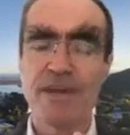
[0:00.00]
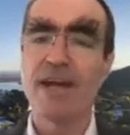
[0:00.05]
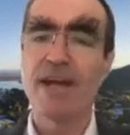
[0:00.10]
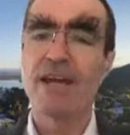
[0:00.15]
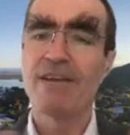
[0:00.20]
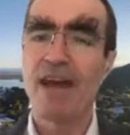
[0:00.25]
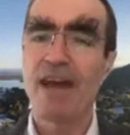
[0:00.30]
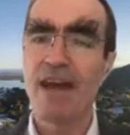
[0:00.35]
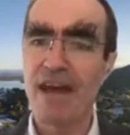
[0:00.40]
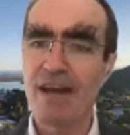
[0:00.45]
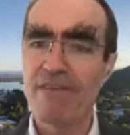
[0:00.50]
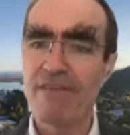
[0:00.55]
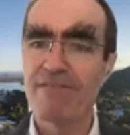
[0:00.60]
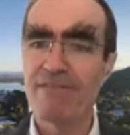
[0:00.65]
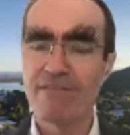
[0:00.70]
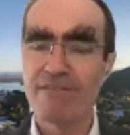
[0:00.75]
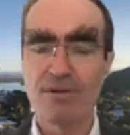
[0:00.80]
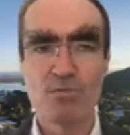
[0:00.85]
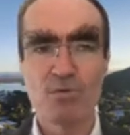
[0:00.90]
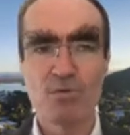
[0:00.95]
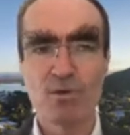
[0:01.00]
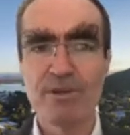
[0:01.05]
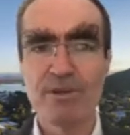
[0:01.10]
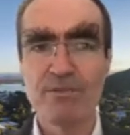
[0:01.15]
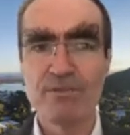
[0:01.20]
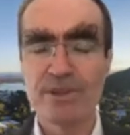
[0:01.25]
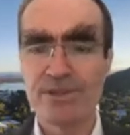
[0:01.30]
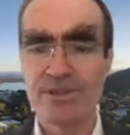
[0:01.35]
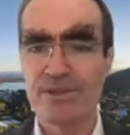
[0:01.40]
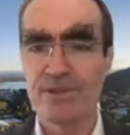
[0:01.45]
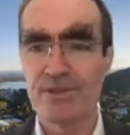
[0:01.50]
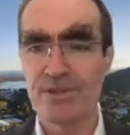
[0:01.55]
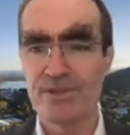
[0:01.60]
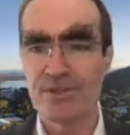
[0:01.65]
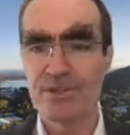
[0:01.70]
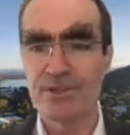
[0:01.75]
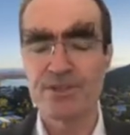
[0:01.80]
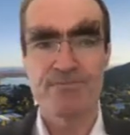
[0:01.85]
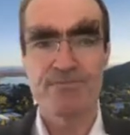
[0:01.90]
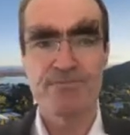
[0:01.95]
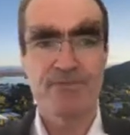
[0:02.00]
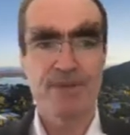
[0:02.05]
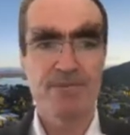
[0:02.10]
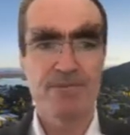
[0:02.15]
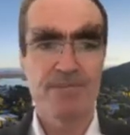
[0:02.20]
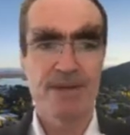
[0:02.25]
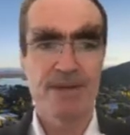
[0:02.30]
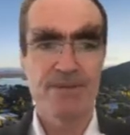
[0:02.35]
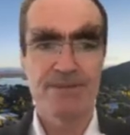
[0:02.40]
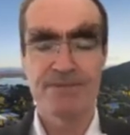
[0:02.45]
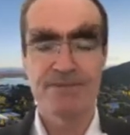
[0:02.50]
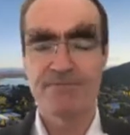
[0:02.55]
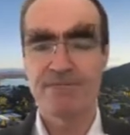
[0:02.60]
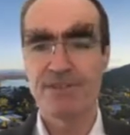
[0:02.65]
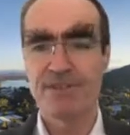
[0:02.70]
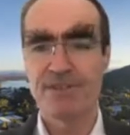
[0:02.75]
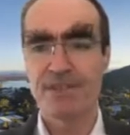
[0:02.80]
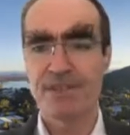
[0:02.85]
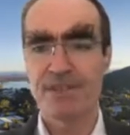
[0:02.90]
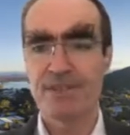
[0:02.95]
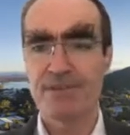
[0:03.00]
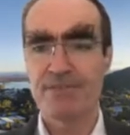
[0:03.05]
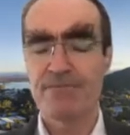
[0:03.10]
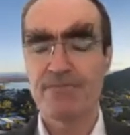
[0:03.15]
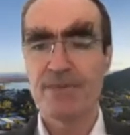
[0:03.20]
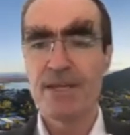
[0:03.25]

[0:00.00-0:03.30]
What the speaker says: and half of it will be research in maths and physics.